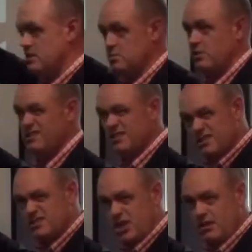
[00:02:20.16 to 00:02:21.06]
this one, just
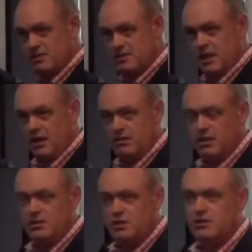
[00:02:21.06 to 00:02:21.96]
to show you the scale,
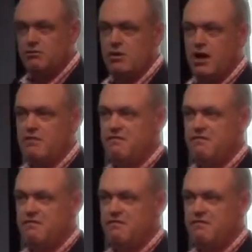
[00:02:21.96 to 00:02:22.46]
you can run